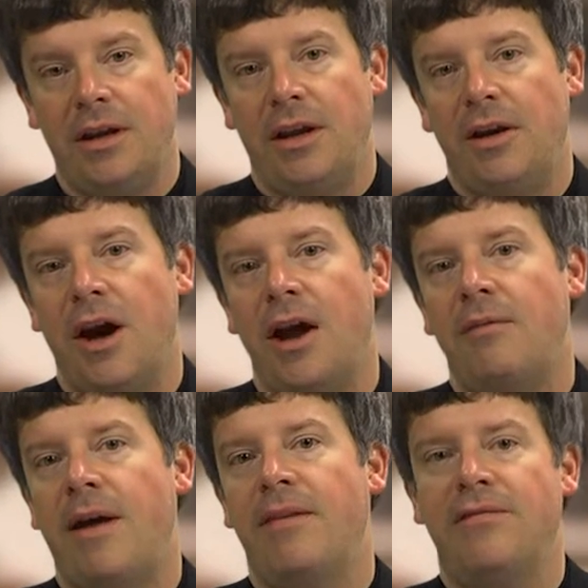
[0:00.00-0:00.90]
not
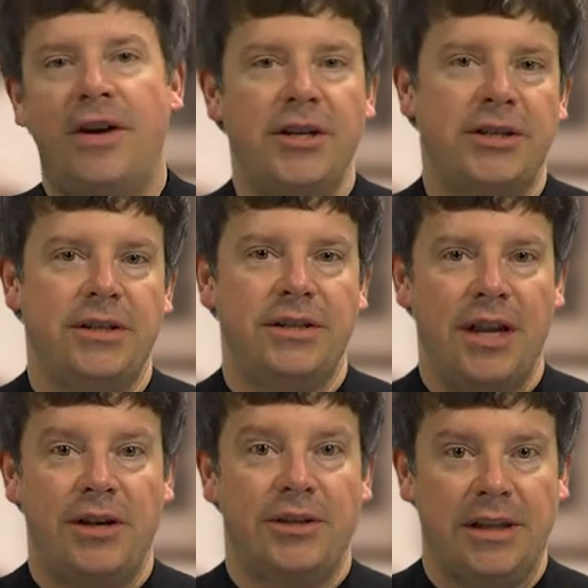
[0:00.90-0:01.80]
around the functions that
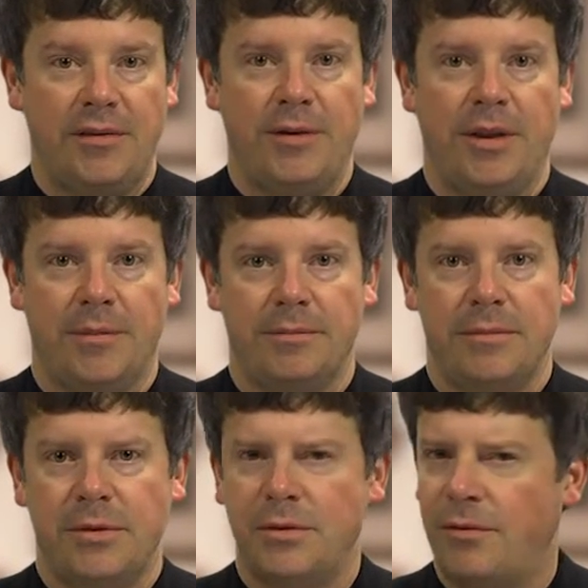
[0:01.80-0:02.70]
are delivering them.
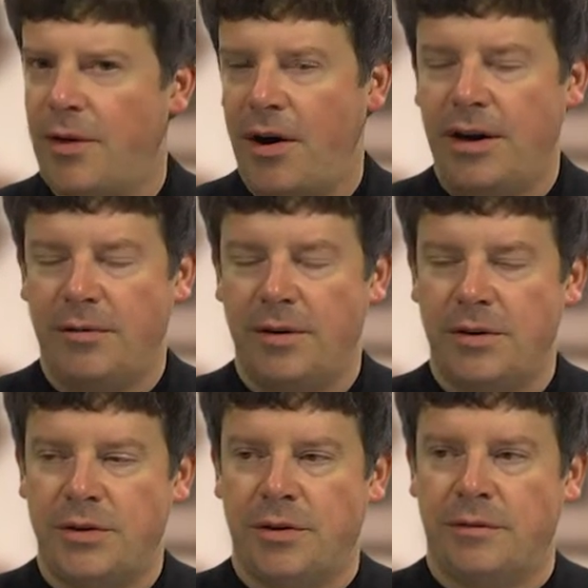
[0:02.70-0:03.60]
So it's a very different
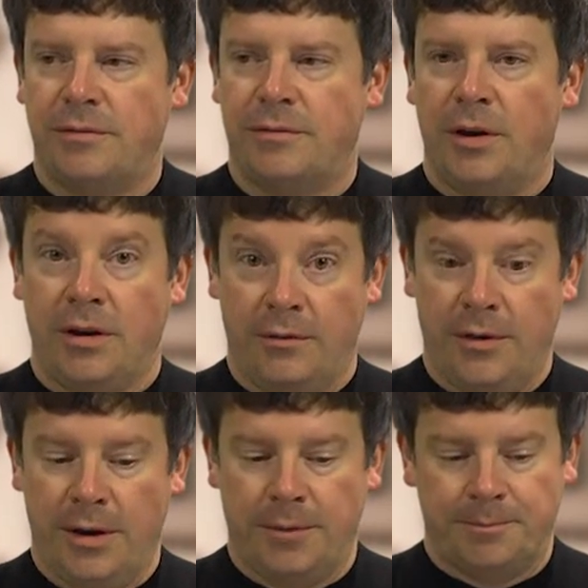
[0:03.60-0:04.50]
sort of look and feel.